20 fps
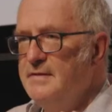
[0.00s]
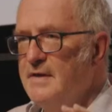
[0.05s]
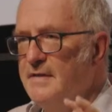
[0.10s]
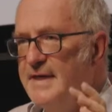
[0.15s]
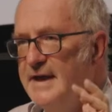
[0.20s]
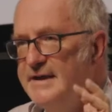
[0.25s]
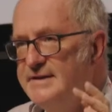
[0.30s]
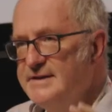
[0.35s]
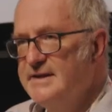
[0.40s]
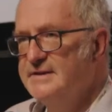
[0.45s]
that
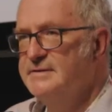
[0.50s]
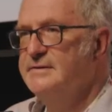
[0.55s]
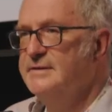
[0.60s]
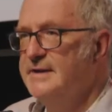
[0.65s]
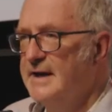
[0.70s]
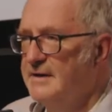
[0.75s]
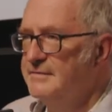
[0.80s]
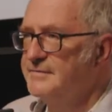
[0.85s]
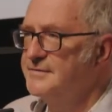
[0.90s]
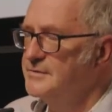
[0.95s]
they
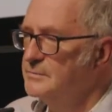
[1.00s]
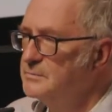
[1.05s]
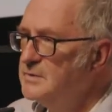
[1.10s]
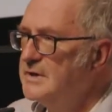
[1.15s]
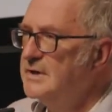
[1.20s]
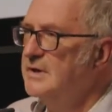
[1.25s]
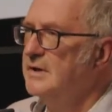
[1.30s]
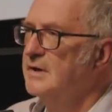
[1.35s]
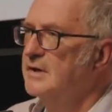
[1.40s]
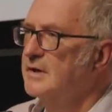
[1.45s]
didn't have to
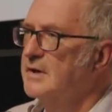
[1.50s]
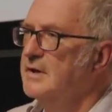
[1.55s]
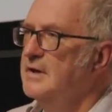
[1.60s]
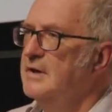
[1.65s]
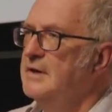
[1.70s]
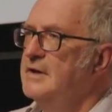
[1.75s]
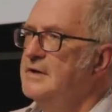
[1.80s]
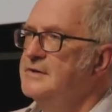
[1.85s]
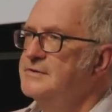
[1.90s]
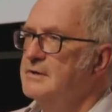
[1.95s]
work.
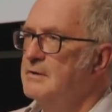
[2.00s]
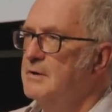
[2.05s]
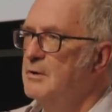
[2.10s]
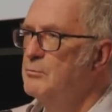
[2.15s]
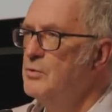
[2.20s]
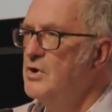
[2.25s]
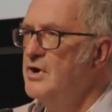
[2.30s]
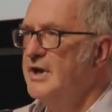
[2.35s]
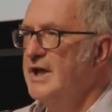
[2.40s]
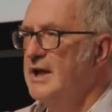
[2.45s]
So
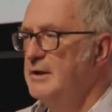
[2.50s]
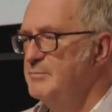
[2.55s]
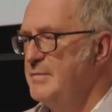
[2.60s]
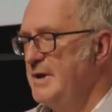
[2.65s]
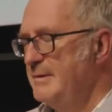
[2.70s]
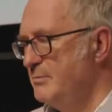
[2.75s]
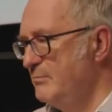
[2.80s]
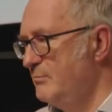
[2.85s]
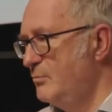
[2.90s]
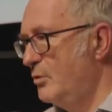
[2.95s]
working
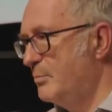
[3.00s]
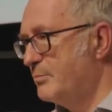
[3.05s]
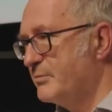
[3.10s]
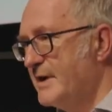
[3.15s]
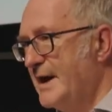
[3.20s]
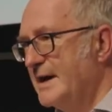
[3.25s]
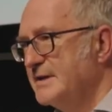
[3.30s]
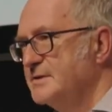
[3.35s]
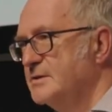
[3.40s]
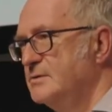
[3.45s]
people wore
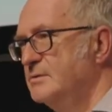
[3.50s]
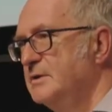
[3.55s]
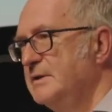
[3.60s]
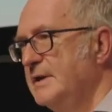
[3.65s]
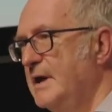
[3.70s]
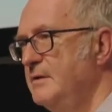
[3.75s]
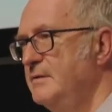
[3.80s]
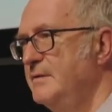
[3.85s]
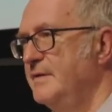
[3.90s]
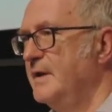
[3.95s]
practical
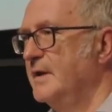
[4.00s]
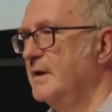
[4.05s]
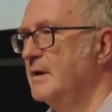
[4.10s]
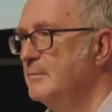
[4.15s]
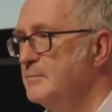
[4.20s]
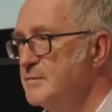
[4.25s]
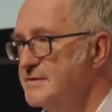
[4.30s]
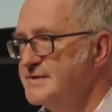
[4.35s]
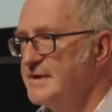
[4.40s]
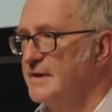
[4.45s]
clothing
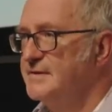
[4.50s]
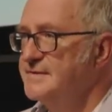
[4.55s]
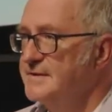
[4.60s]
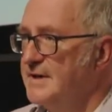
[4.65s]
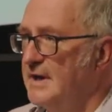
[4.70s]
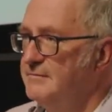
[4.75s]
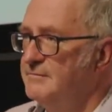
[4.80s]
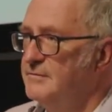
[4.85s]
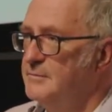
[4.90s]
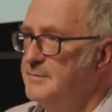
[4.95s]
and were
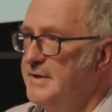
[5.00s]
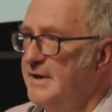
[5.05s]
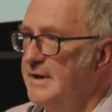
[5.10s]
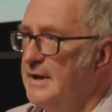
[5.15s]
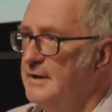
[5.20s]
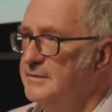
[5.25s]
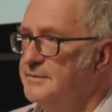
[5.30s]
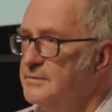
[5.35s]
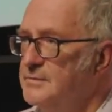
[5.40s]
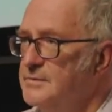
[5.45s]
suntanned from being
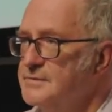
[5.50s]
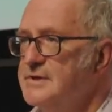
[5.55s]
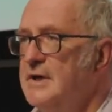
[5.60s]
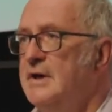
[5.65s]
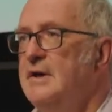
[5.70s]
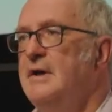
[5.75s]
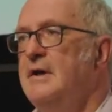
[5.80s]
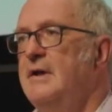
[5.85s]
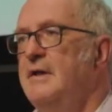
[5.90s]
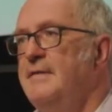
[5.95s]
outdoors.
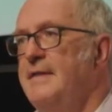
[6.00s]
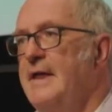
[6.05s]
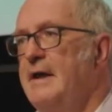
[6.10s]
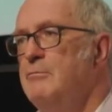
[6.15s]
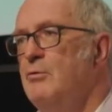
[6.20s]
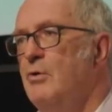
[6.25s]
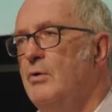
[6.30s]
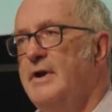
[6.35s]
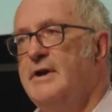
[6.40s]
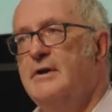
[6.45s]
They
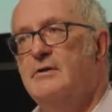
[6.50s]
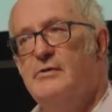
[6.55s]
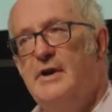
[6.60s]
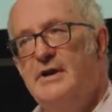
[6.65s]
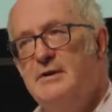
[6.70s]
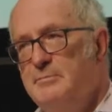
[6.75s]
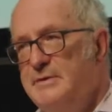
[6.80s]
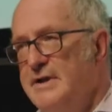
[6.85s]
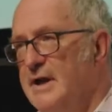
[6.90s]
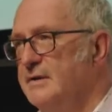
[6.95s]
wore
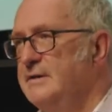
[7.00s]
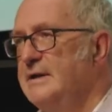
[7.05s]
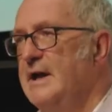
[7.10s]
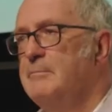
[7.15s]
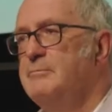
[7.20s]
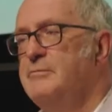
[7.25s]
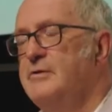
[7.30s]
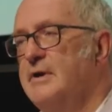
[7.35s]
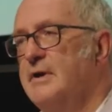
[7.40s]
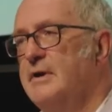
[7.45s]
incredibly
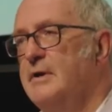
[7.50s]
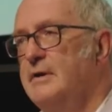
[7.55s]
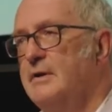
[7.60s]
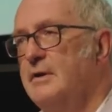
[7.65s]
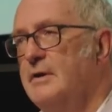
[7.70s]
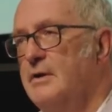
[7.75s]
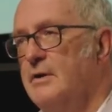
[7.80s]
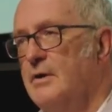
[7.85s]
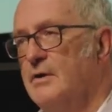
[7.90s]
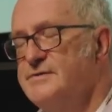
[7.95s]
elaborate
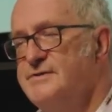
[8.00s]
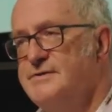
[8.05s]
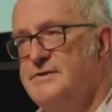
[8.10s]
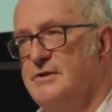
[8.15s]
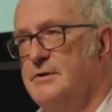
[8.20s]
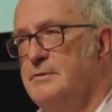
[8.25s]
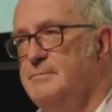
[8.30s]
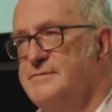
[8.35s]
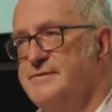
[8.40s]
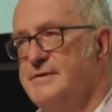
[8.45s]

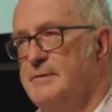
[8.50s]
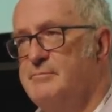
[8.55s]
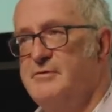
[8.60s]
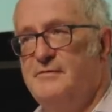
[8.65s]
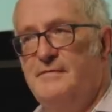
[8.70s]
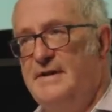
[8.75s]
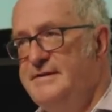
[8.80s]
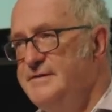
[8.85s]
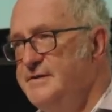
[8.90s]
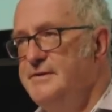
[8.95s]
costumes that
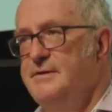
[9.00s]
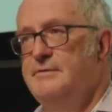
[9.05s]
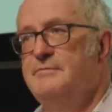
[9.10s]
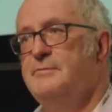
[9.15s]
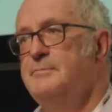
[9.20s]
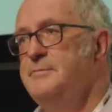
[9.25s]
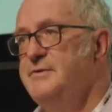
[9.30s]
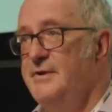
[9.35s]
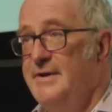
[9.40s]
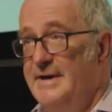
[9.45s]
prevented you
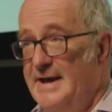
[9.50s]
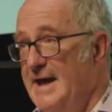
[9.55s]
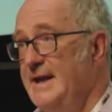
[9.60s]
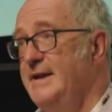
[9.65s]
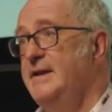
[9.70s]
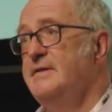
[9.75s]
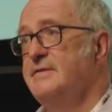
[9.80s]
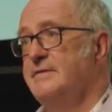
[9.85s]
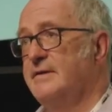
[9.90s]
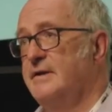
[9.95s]
from doing
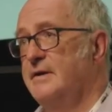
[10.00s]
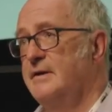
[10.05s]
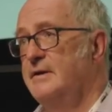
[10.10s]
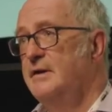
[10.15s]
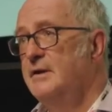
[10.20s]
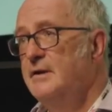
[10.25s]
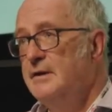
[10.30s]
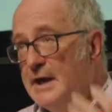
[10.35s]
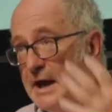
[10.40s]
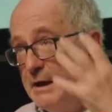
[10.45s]
anything
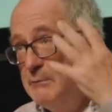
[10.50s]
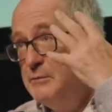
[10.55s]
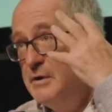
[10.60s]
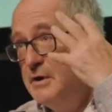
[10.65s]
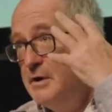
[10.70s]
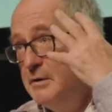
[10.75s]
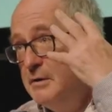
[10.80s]
and